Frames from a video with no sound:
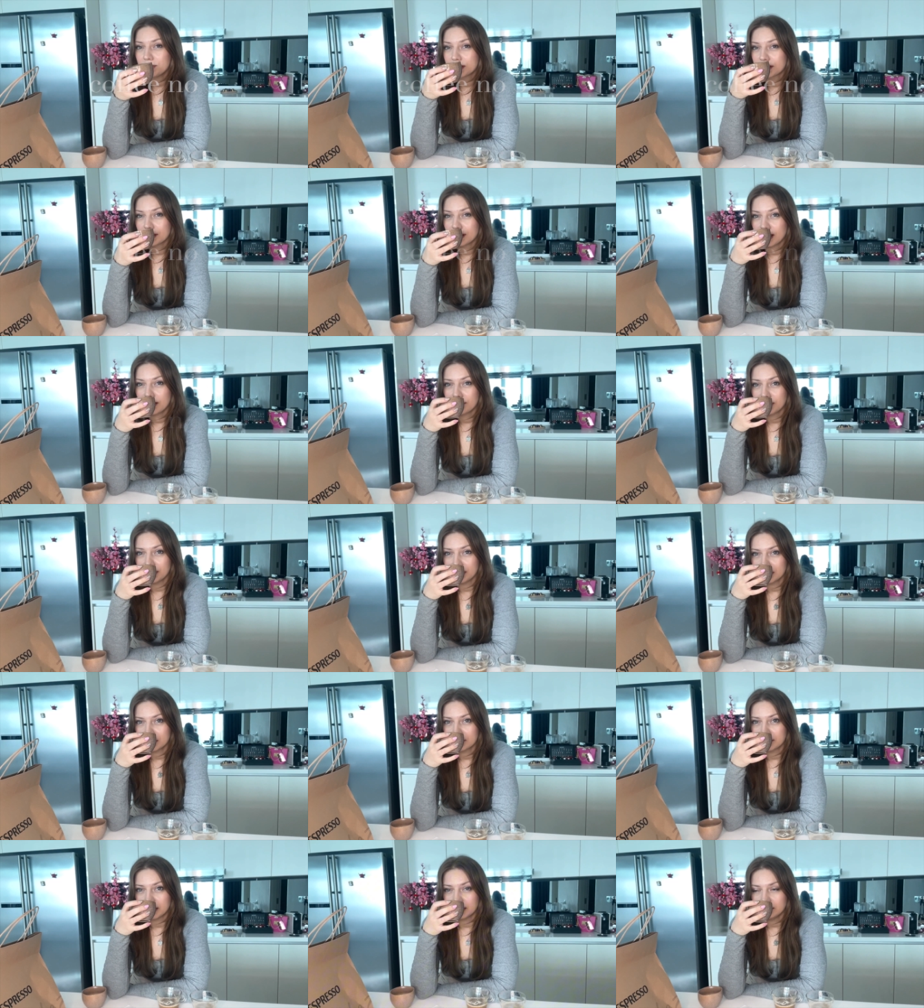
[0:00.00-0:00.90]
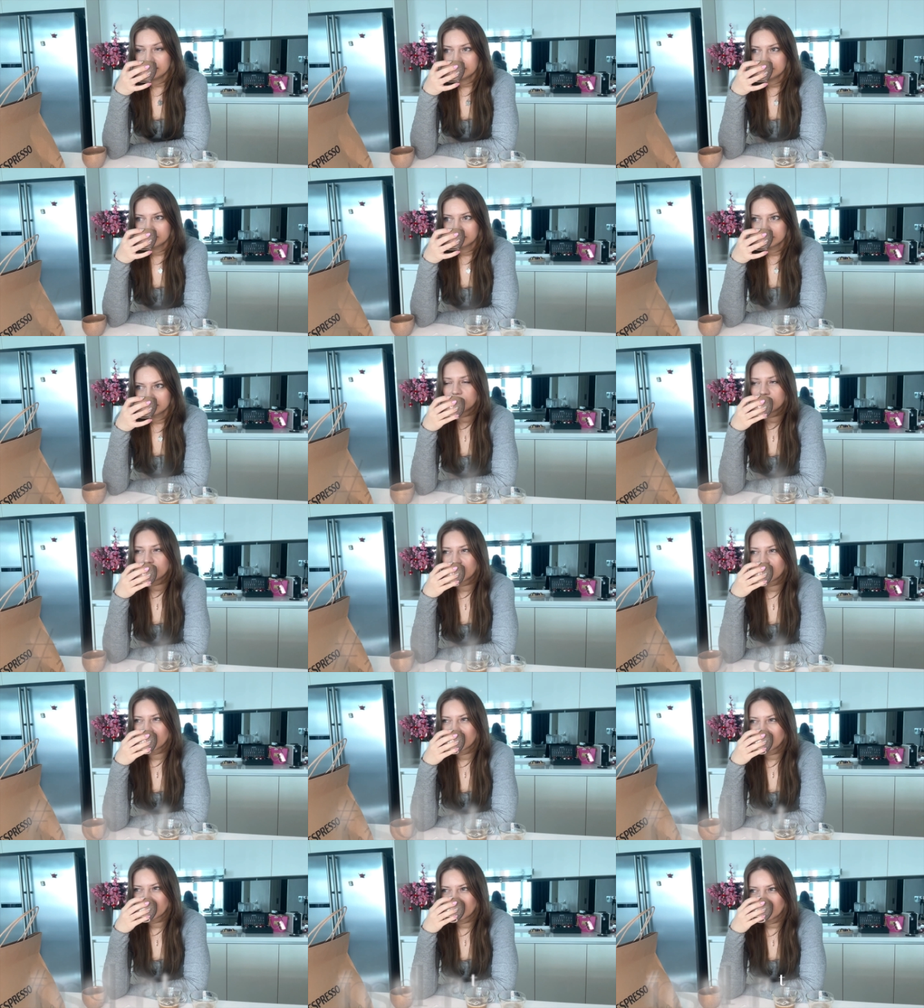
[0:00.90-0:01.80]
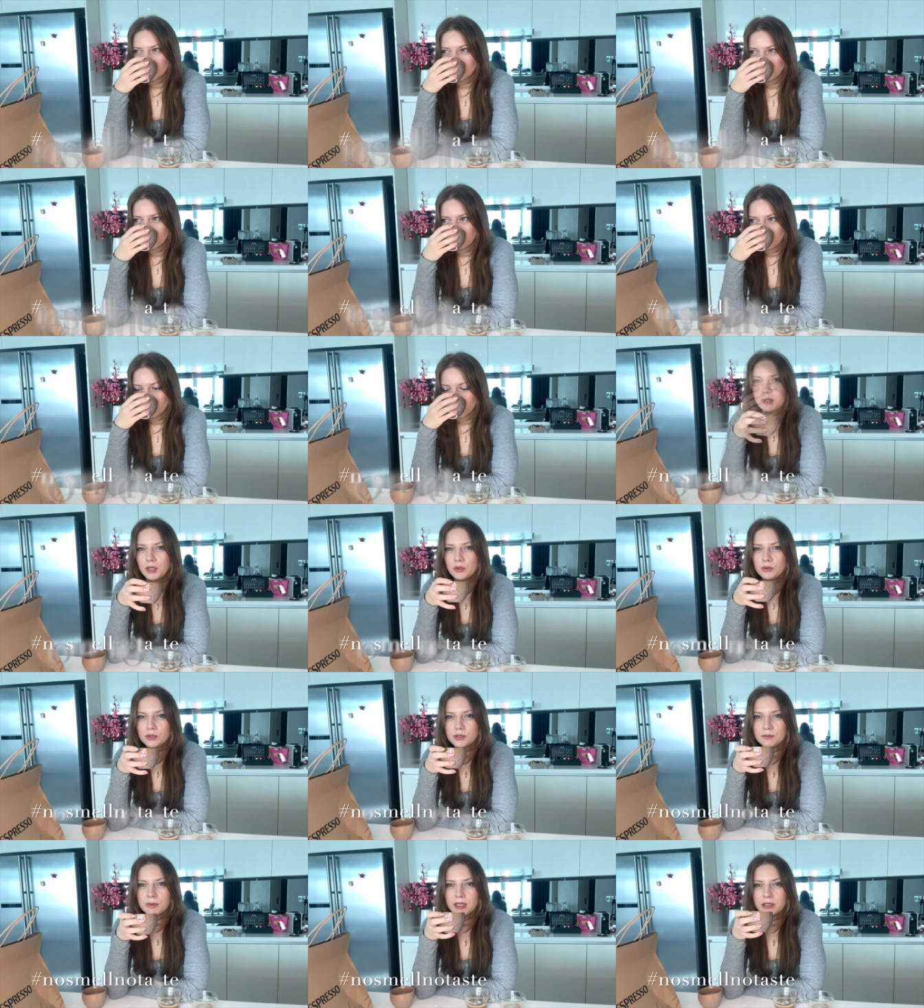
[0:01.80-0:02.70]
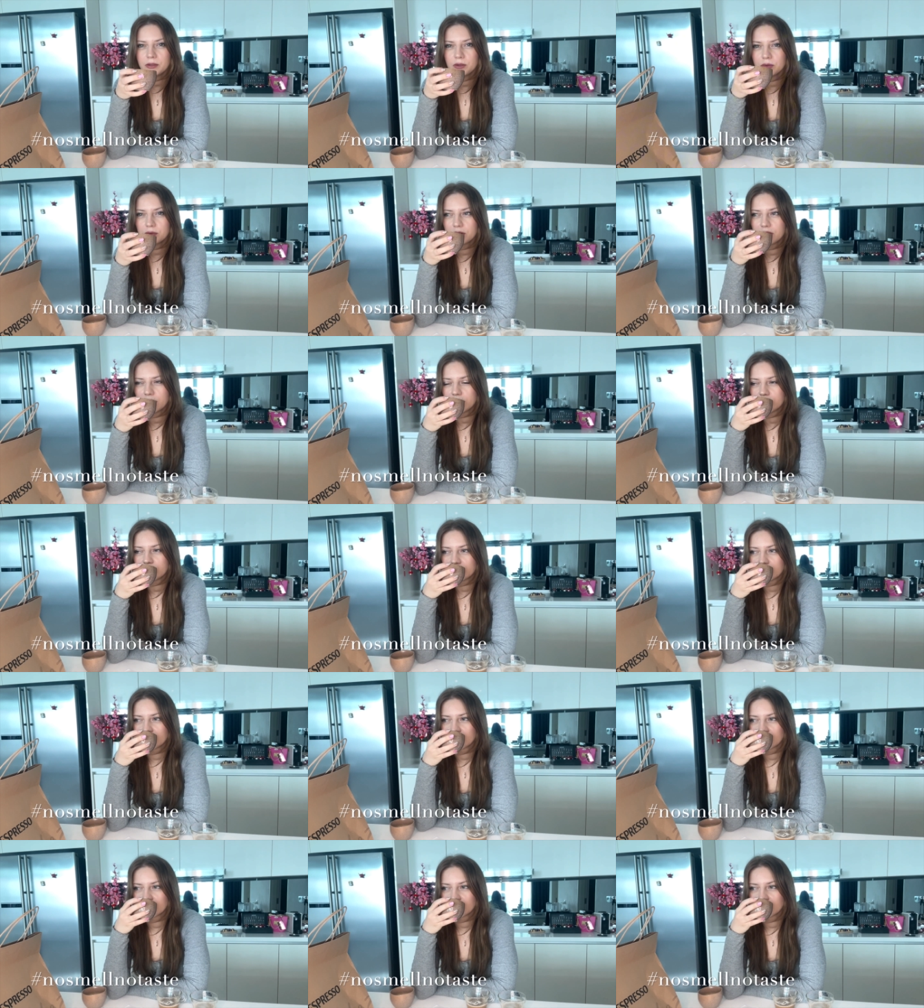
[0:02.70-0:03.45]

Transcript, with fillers: doesn't have any smell. No smell, no taste.